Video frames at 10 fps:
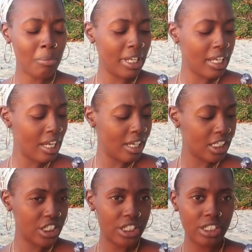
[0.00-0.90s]
Oh my
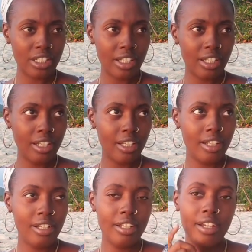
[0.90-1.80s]
gosh,
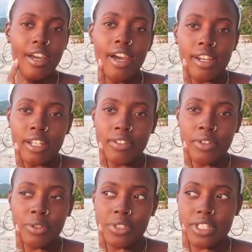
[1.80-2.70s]
I didn't
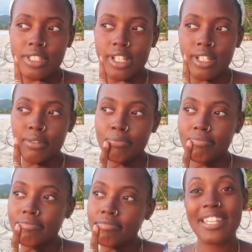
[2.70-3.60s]
even notice that.
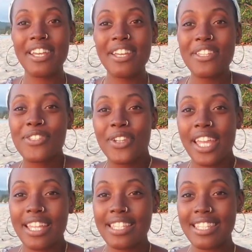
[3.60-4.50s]
So
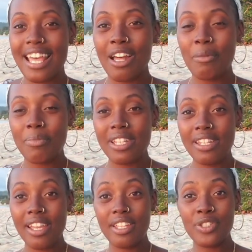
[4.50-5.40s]
yes, I'll
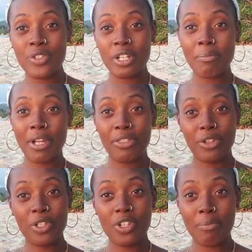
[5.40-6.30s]
be entering my
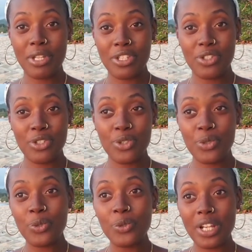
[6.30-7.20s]
third trimester
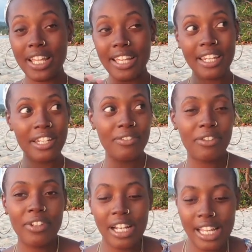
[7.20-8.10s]
soon and I didn't
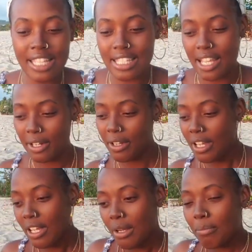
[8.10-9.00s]
even realize that.
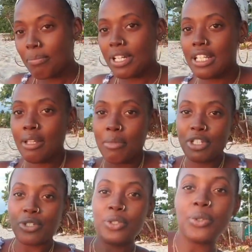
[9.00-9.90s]
But let
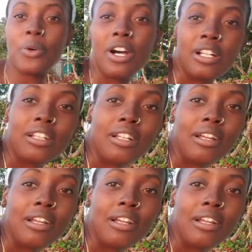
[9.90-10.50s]
me show you off.